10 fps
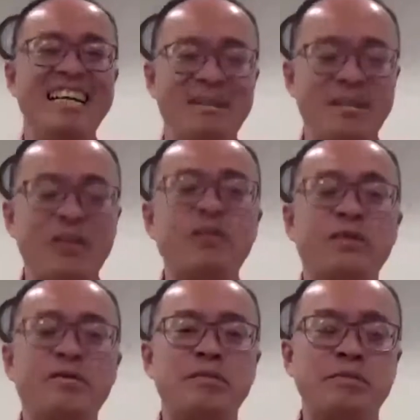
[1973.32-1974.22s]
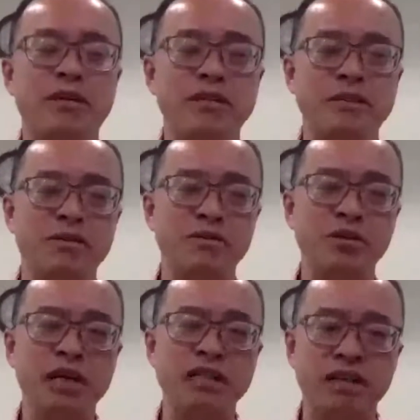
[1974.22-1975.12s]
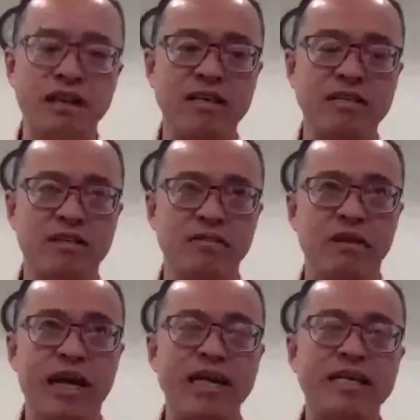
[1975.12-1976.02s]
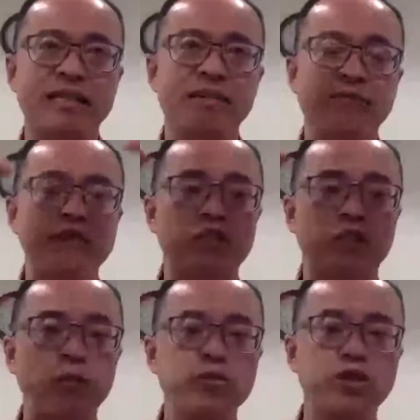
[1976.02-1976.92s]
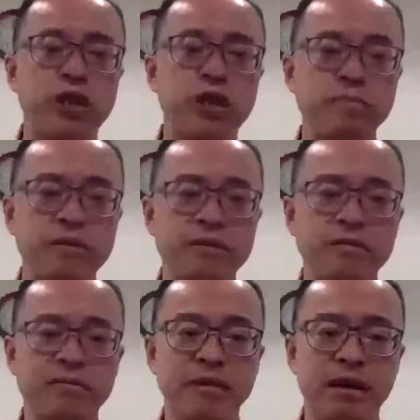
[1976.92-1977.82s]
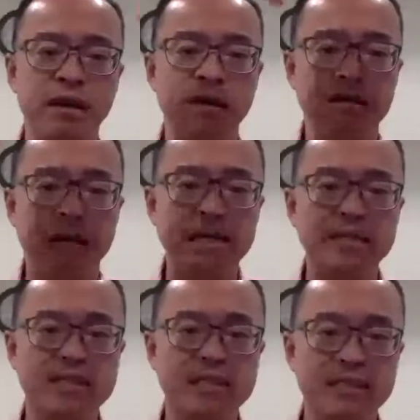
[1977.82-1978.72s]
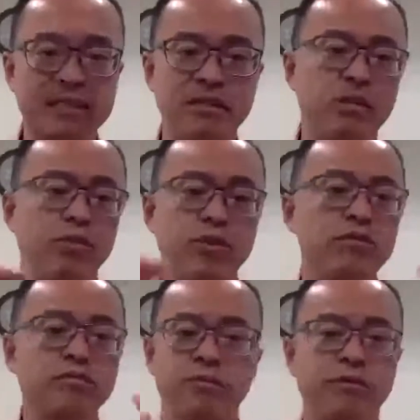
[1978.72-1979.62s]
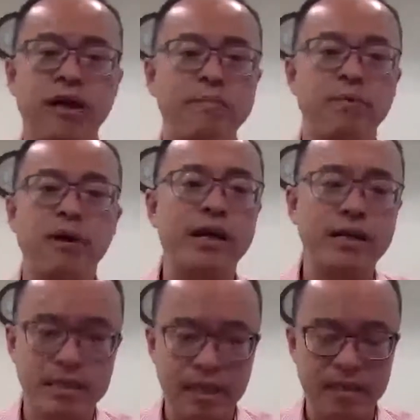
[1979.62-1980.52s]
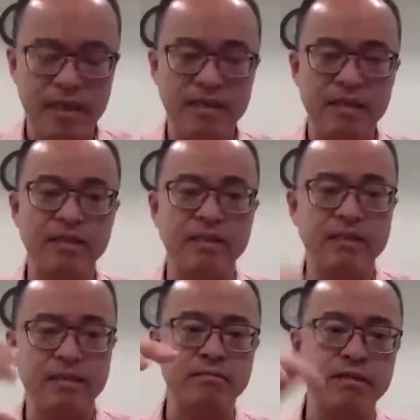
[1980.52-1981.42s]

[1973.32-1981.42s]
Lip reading: You'll see, because if you look at the Costco lighting, they have this dome shape light. We don't provide products like that. That's a